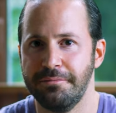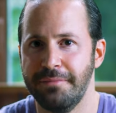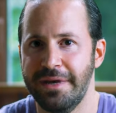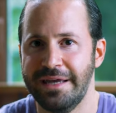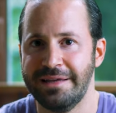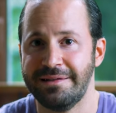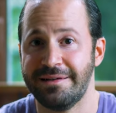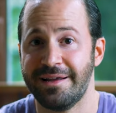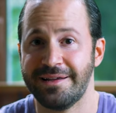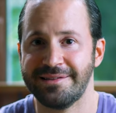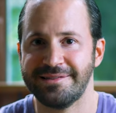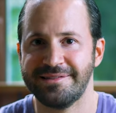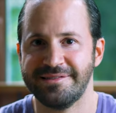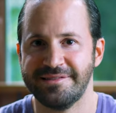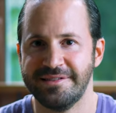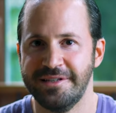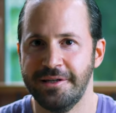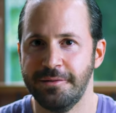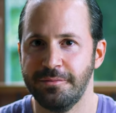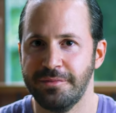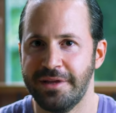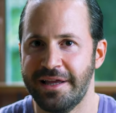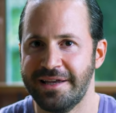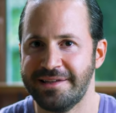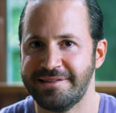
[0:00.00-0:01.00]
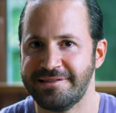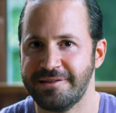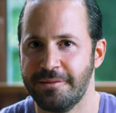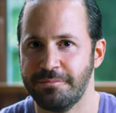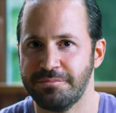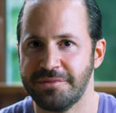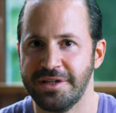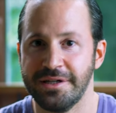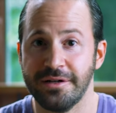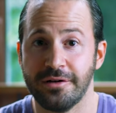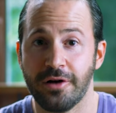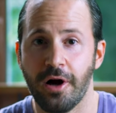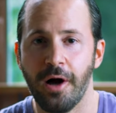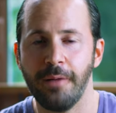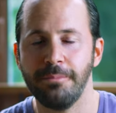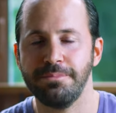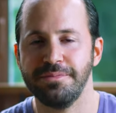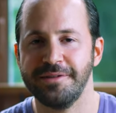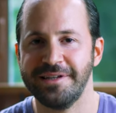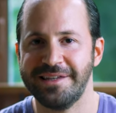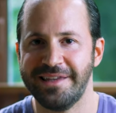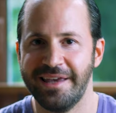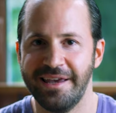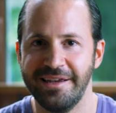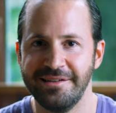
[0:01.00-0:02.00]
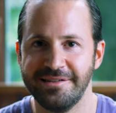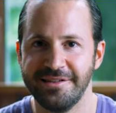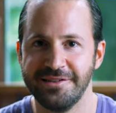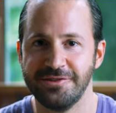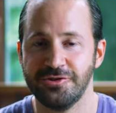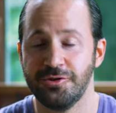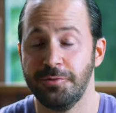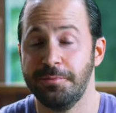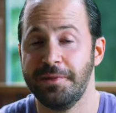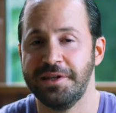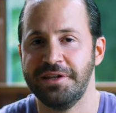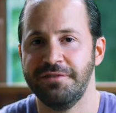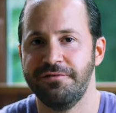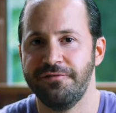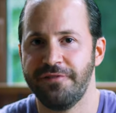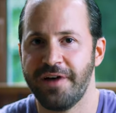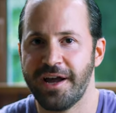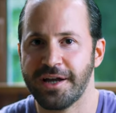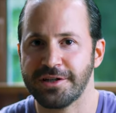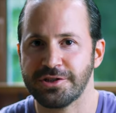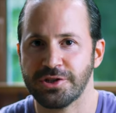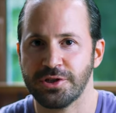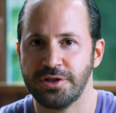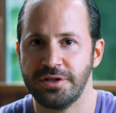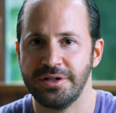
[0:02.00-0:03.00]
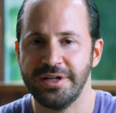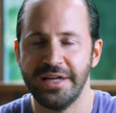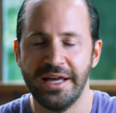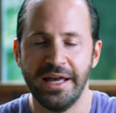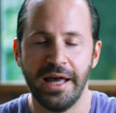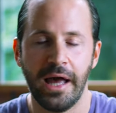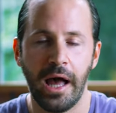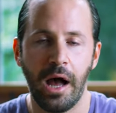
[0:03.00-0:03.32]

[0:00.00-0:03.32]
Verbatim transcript: may not seem like something complicated to manufacture.